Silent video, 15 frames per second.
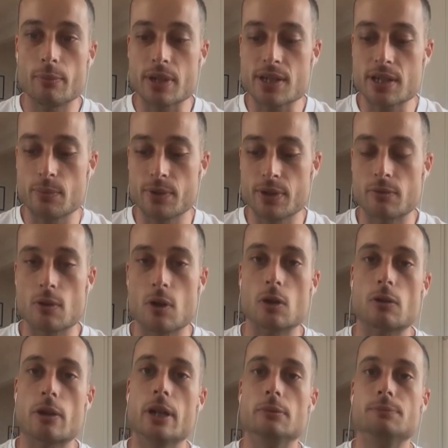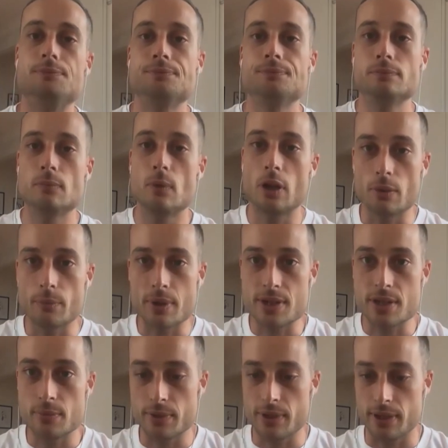got mixed in with the wrong crowd. Got
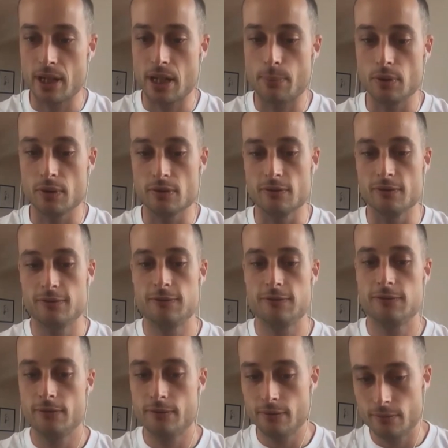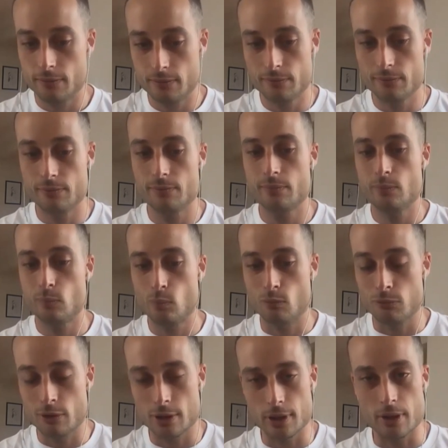mixed in with a couple of
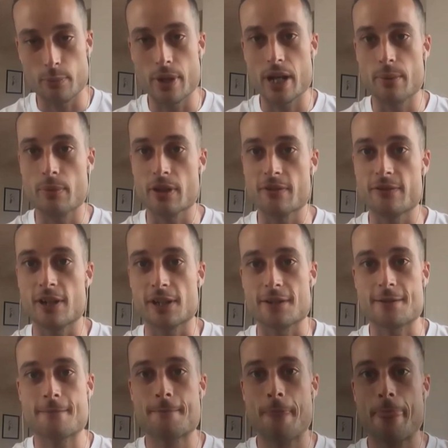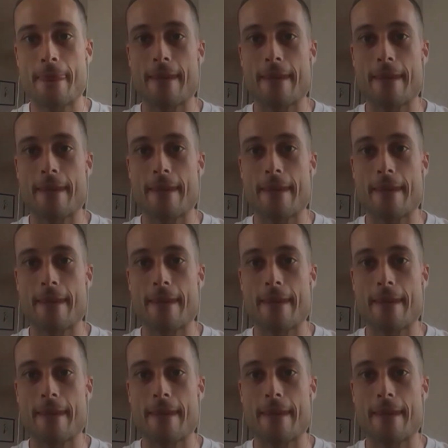really bad motherfuckers.